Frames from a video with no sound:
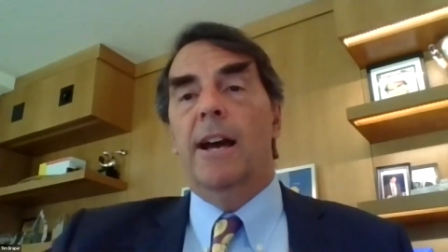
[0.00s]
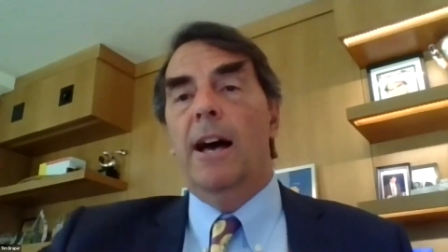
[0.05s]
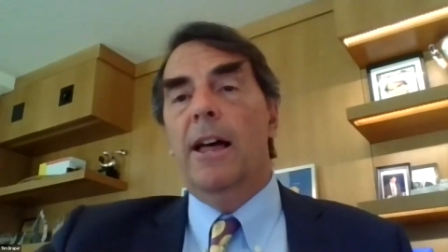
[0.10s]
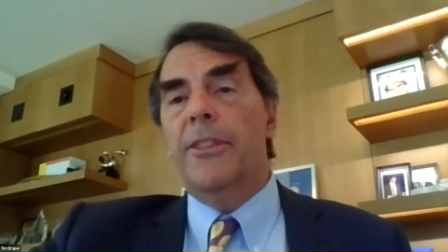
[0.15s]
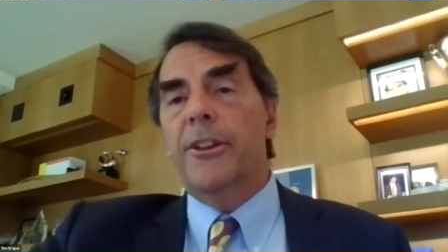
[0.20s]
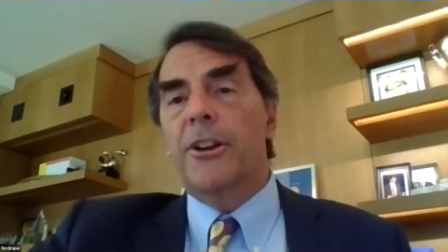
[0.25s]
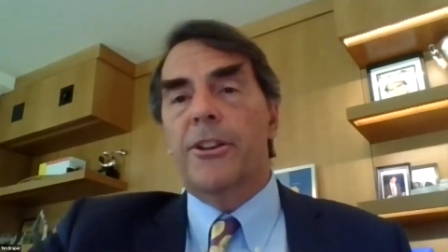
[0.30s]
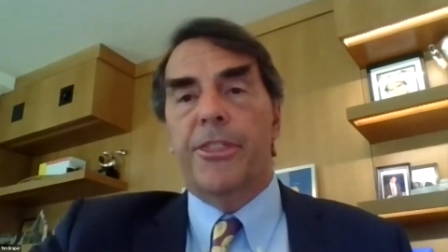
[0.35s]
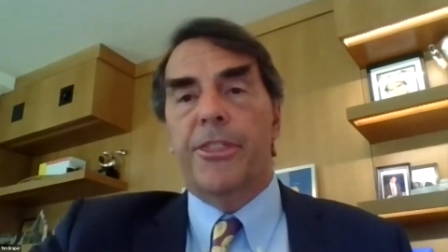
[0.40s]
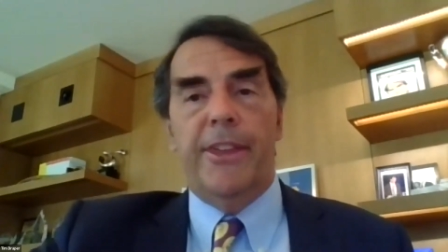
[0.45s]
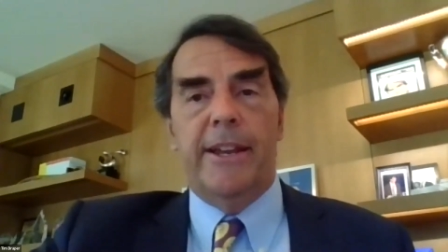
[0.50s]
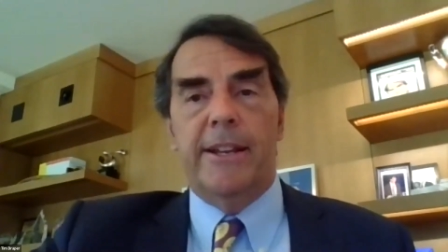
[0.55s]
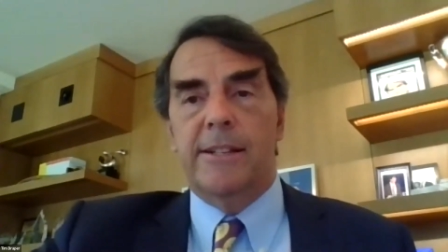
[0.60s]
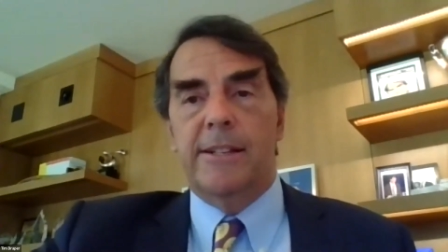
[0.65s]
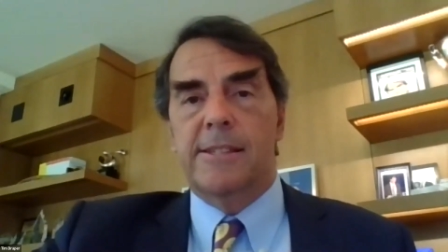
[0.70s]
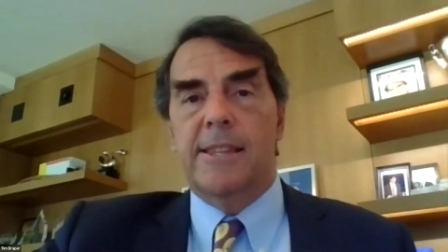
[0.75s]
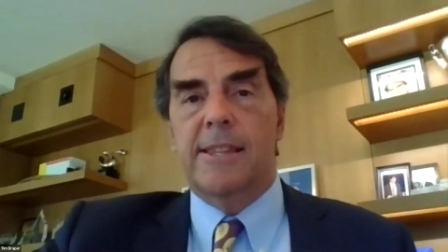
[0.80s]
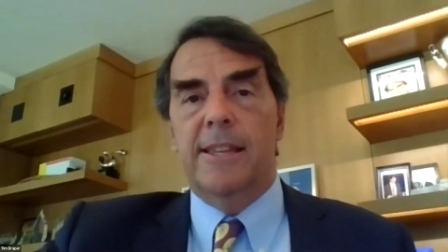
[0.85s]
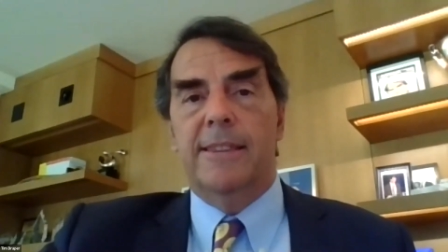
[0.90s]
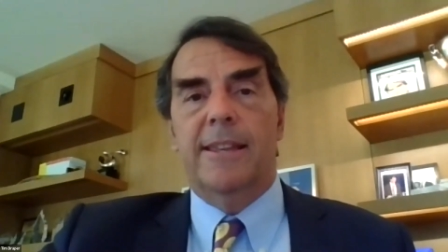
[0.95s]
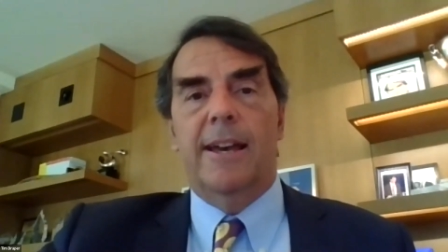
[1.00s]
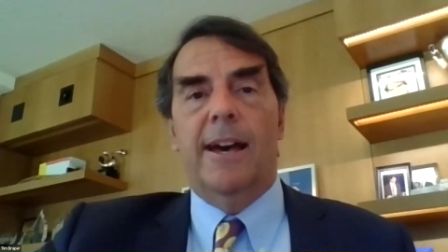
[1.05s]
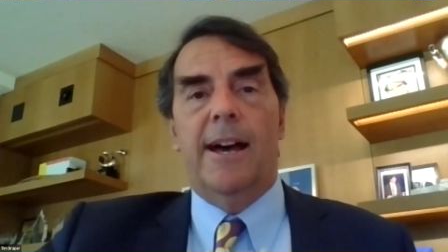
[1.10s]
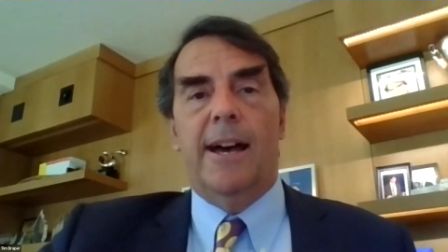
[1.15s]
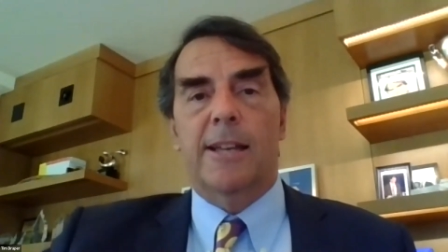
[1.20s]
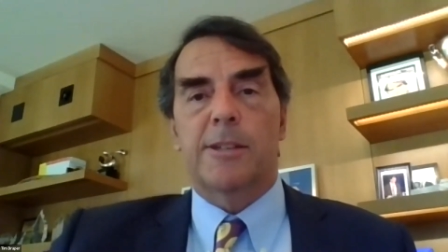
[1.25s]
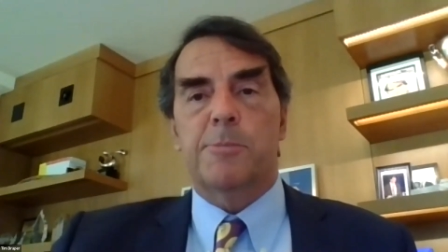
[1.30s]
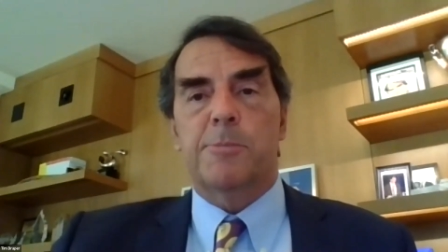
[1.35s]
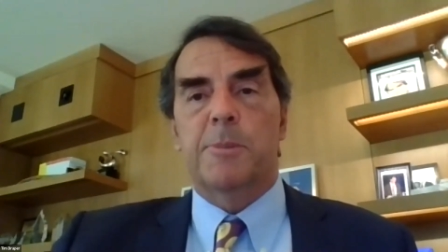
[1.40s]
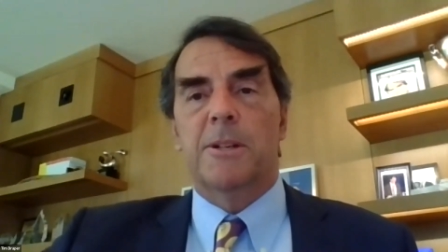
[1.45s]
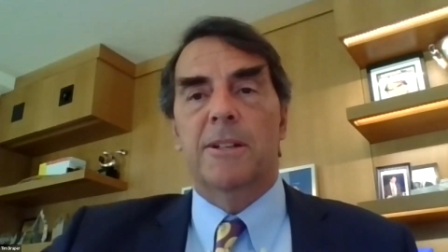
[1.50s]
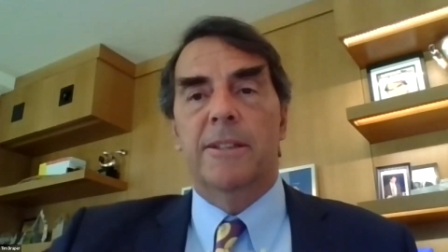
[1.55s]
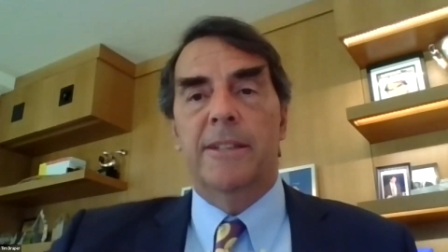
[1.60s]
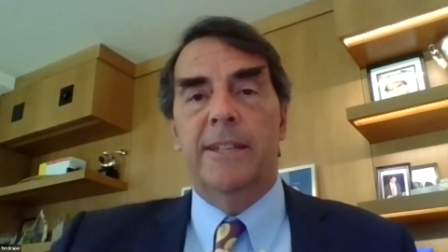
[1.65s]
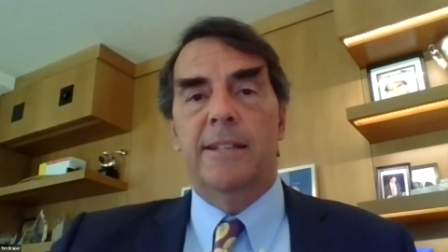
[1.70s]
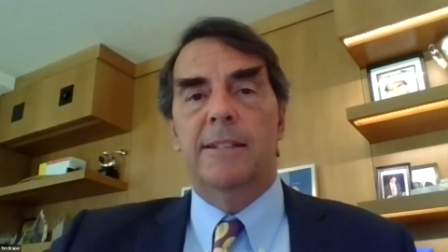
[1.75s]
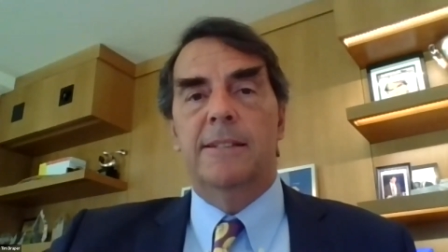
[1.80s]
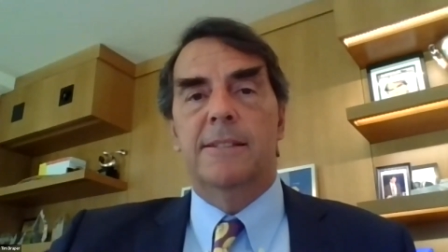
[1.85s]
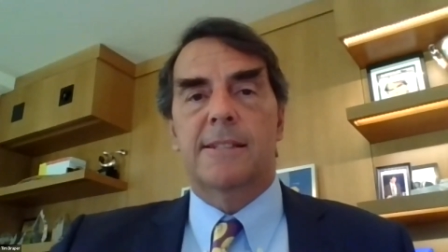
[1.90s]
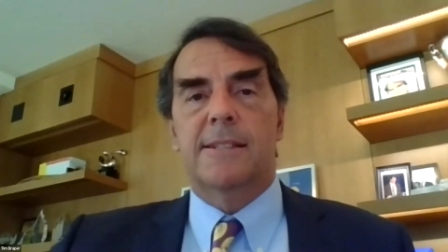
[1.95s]
other things that the hospital
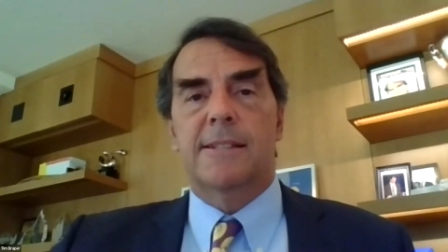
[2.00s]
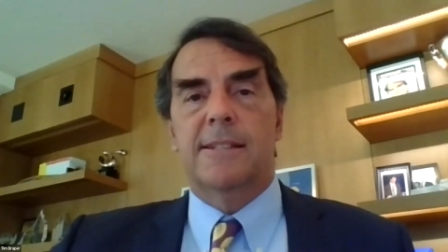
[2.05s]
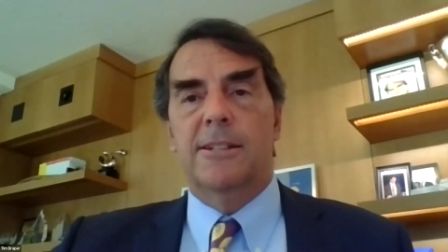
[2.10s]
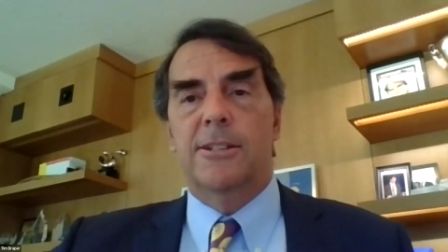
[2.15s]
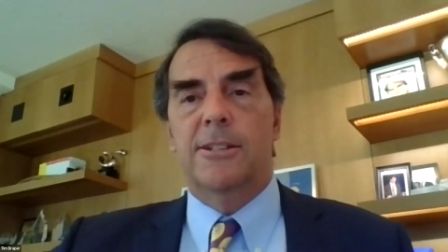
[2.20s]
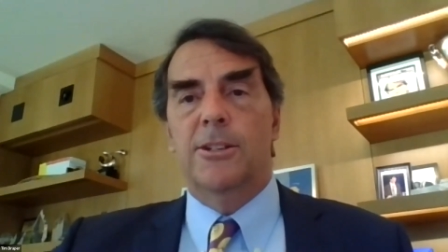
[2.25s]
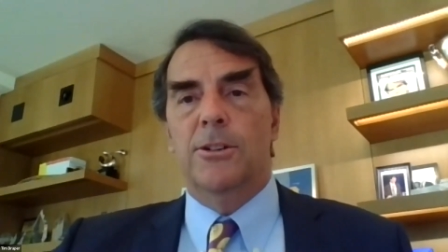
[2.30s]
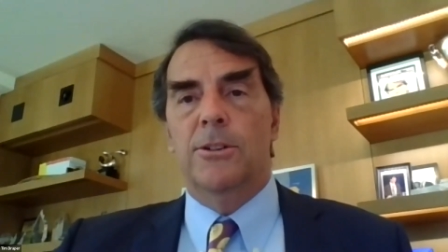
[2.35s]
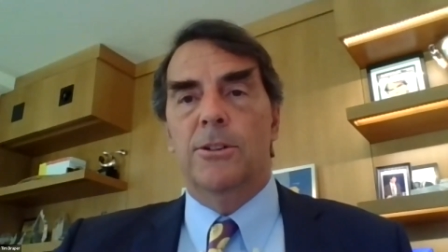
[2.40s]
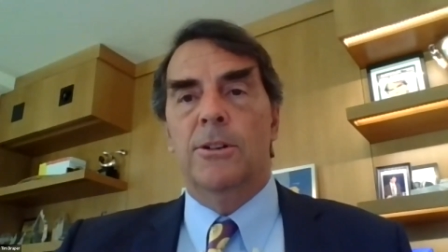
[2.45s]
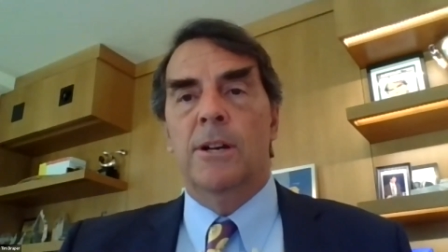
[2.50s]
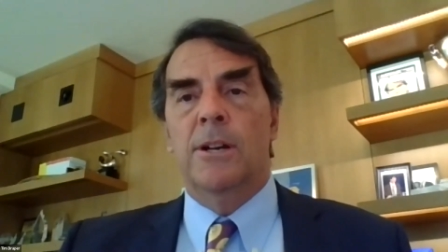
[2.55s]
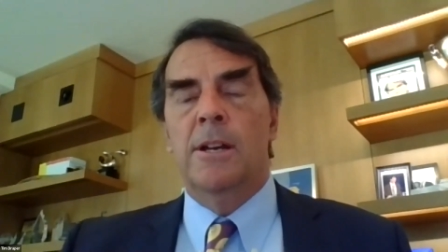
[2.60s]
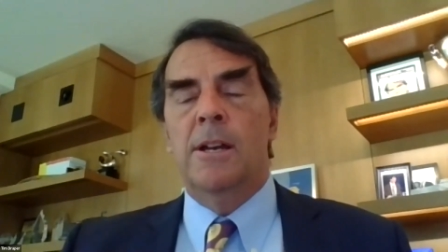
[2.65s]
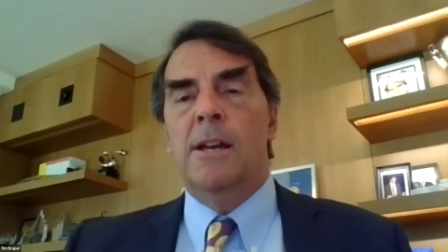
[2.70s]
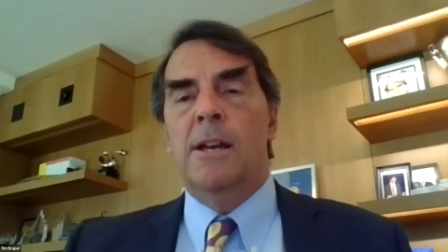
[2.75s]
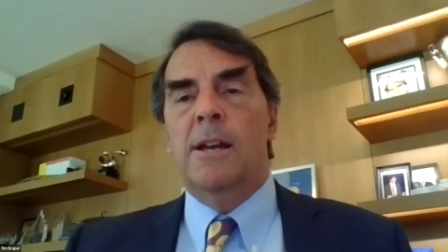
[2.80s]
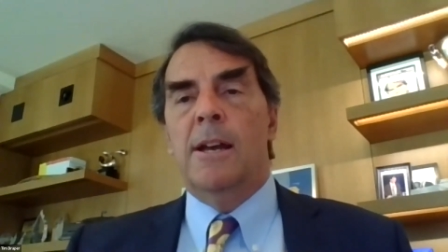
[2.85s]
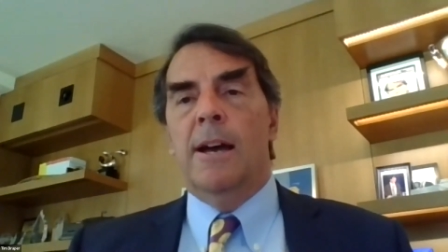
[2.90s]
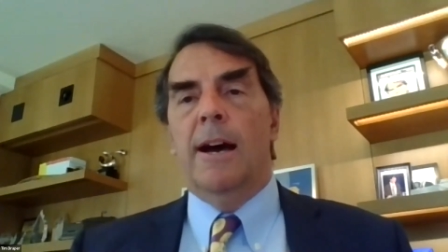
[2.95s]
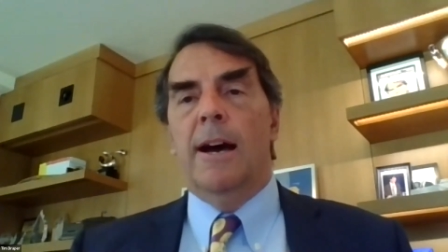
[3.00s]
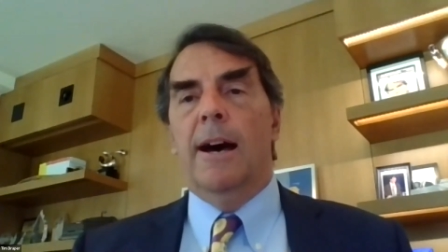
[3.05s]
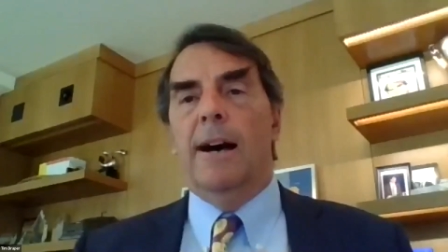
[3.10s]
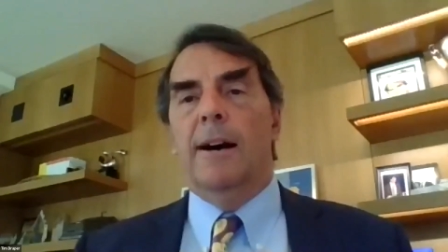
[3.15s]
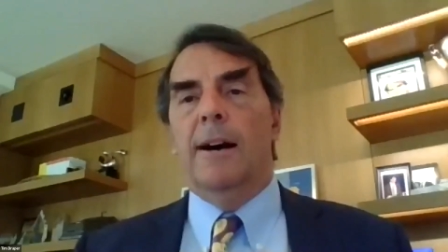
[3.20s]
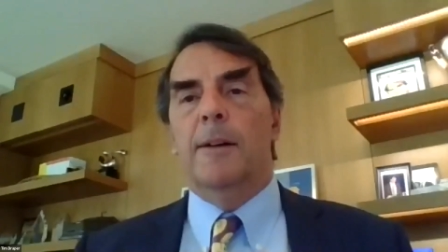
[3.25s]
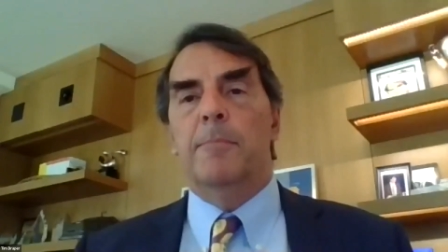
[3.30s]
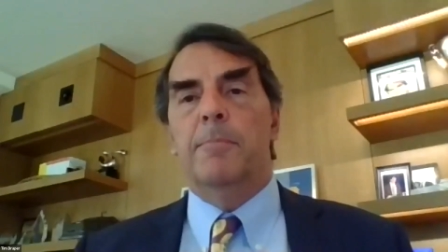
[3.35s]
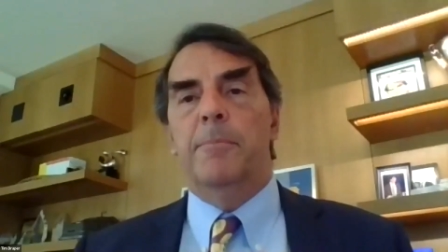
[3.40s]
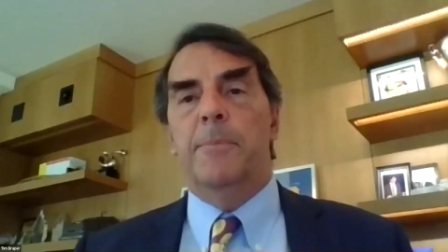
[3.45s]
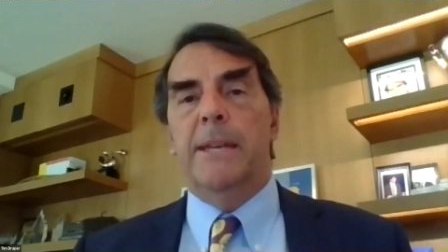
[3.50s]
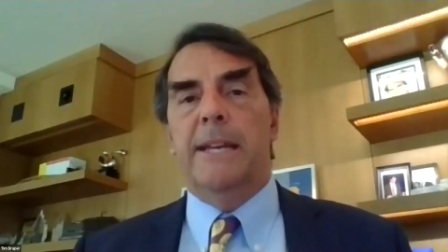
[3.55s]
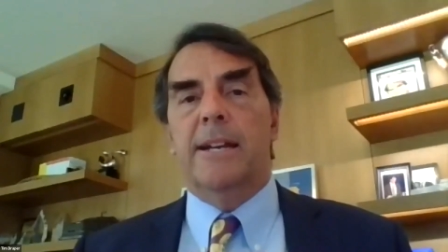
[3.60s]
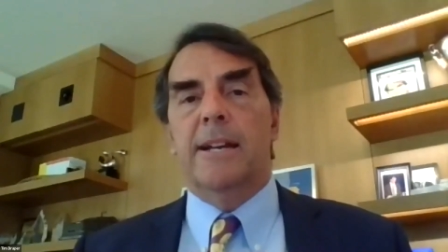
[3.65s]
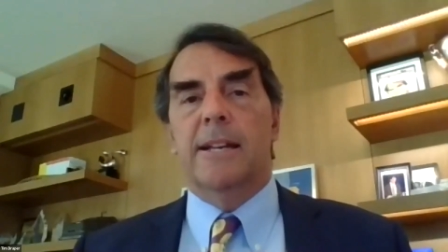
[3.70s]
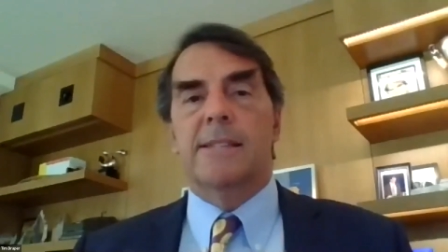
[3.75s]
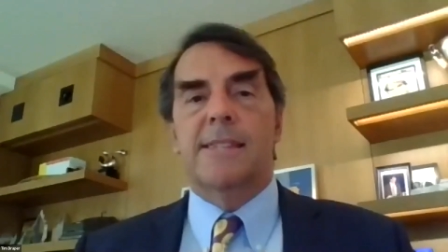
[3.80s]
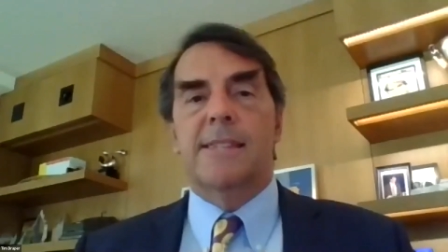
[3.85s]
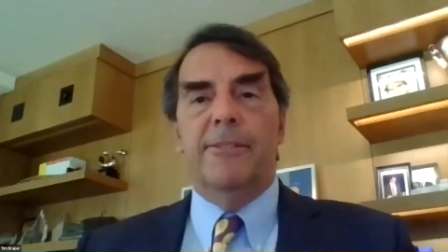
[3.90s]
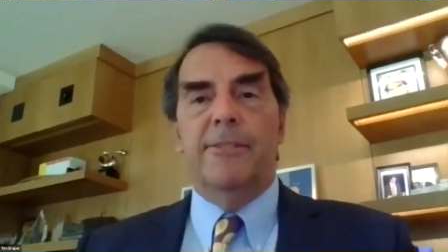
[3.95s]
needs to do
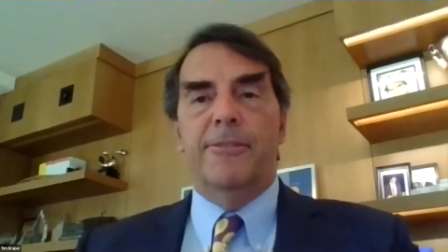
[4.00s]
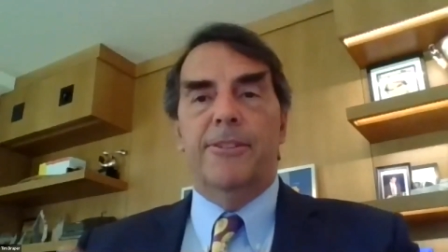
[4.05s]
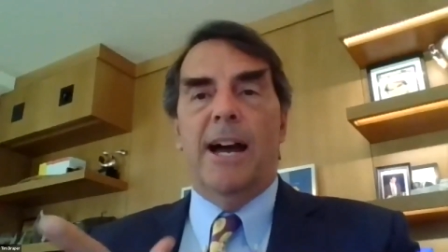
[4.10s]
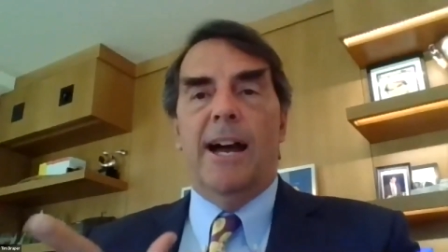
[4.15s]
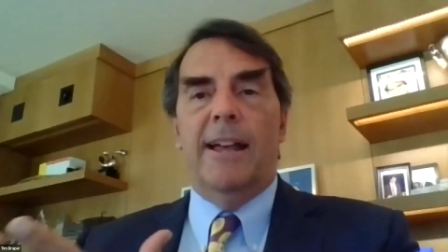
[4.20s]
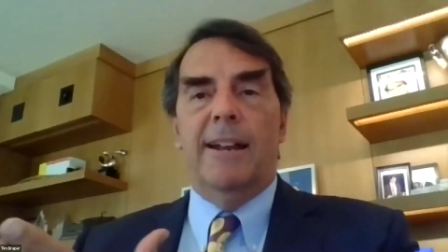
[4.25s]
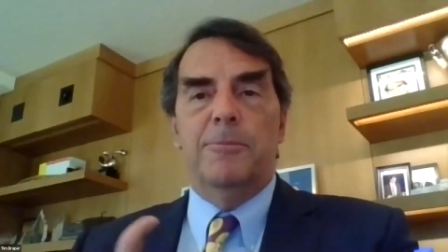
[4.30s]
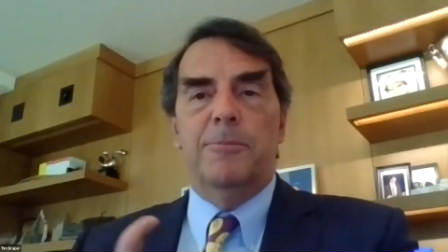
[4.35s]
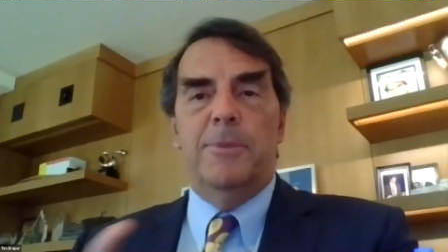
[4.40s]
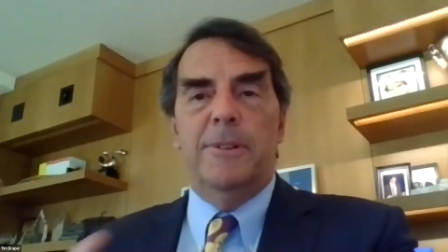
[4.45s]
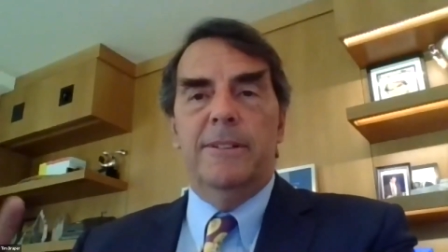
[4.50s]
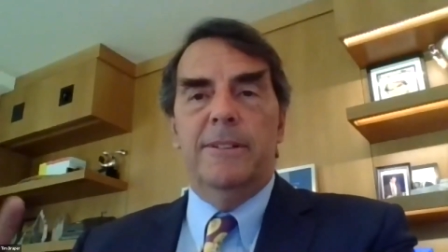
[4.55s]
because they've got,